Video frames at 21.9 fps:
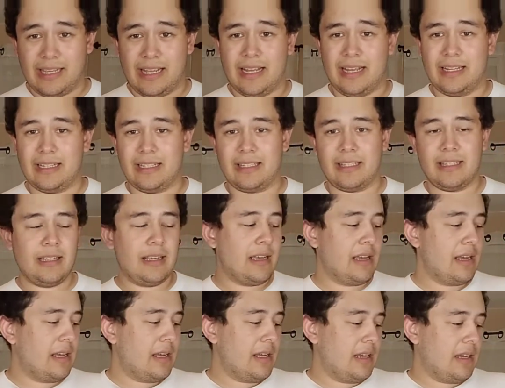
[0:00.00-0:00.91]
tags.
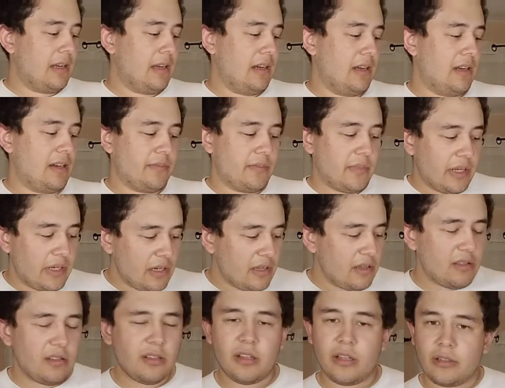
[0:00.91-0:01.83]
I'm
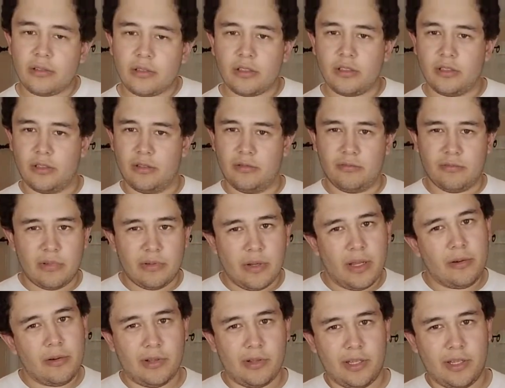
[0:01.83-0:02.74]

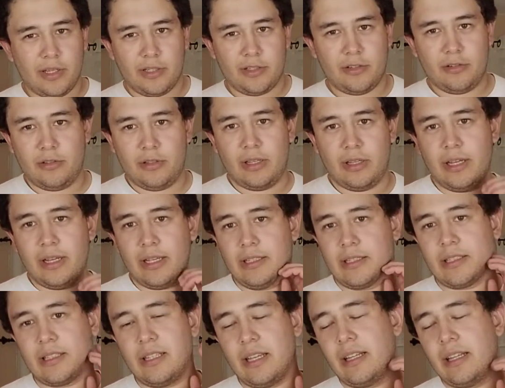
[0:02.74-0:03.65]
not really gonna show you the guys
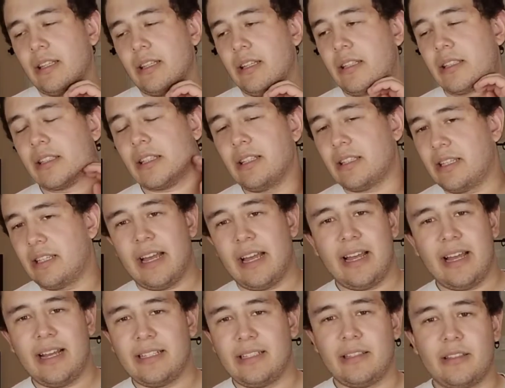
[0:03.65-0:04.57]
the
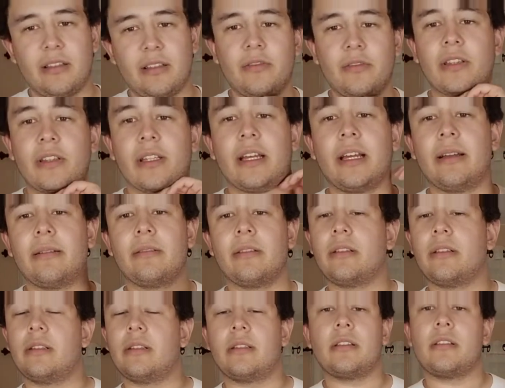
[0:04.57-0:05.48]
tags and stuff like that.
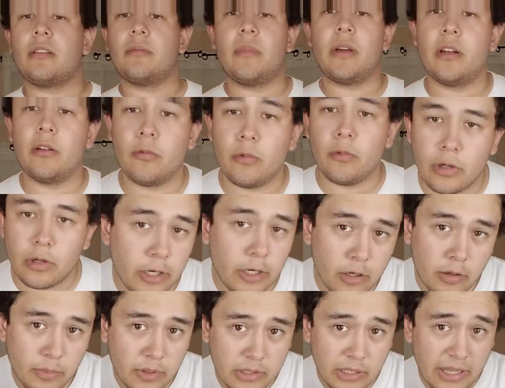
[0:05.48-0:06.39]
It doesn't matter. We're
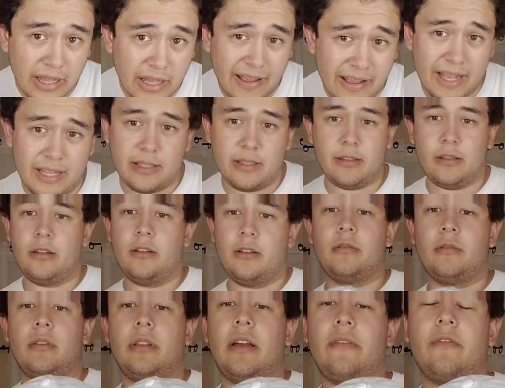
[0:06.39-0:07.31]
here about the hat,
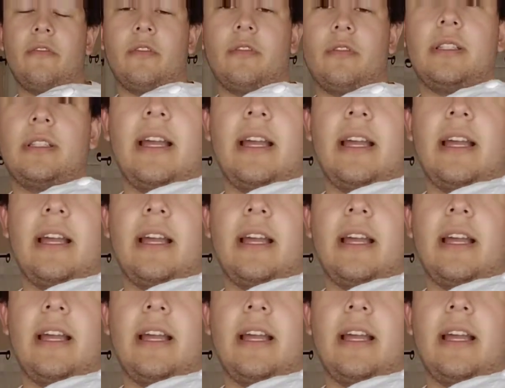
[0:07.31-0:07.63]
not for the